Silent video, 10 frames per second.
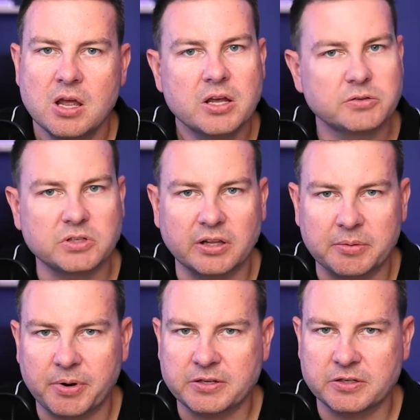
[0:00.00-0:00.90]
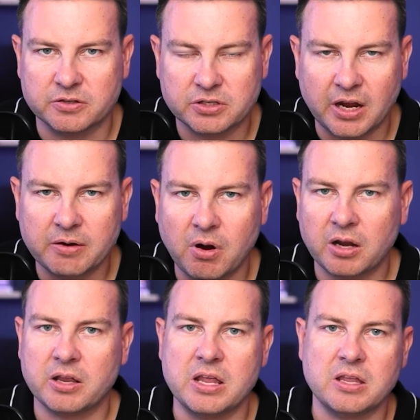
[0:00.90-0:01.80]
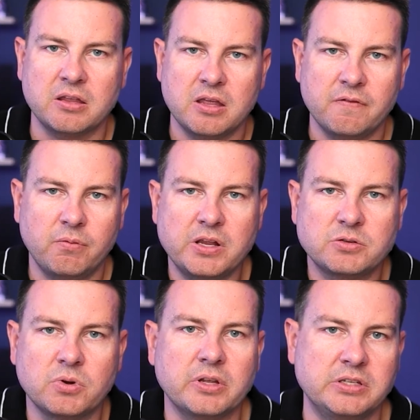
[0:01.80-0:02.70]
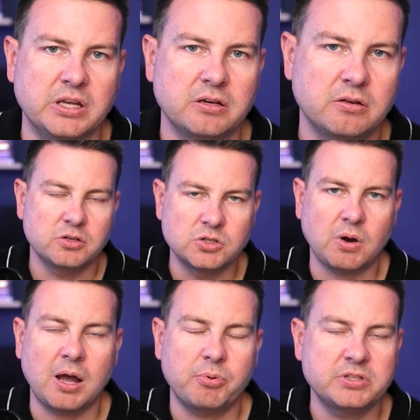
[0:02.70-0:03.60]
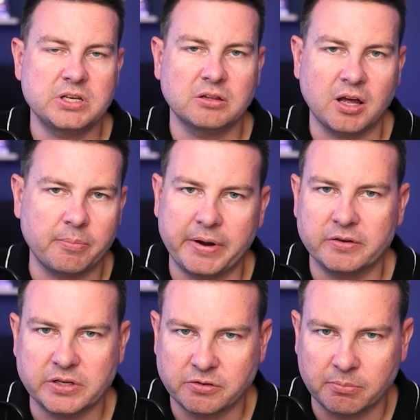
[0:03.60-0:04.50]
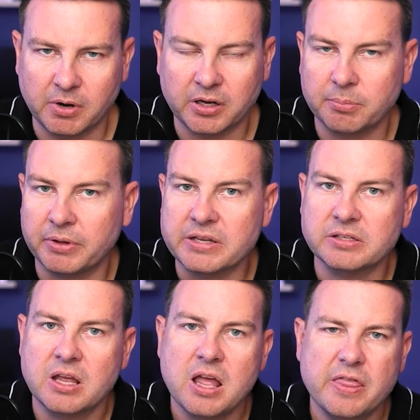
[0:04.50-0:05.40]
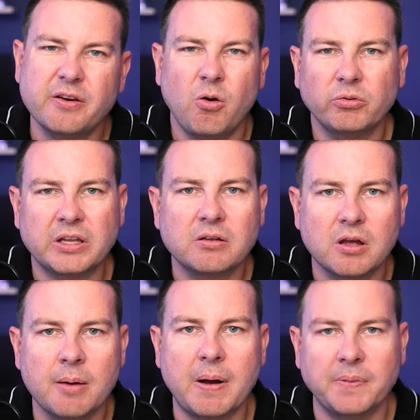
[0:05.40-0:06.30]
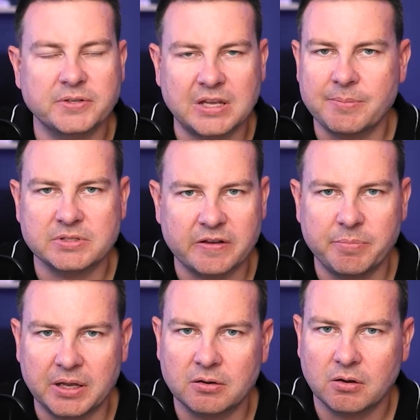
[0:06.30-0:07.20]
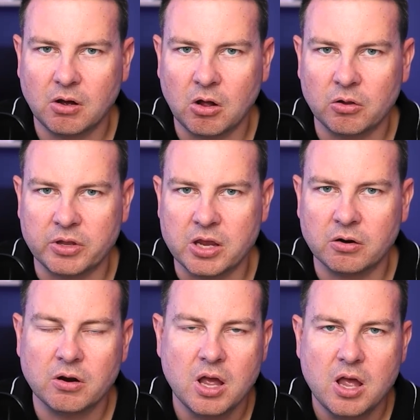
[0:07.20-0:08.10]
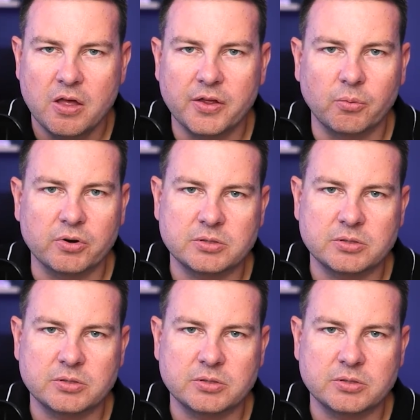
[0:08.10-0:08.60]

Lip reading: so it's not like prices are skyrocketing. If rates really did drop, we'd see a lot of buyers enter the marketplace. They're holding about the same as they've been all year. There was some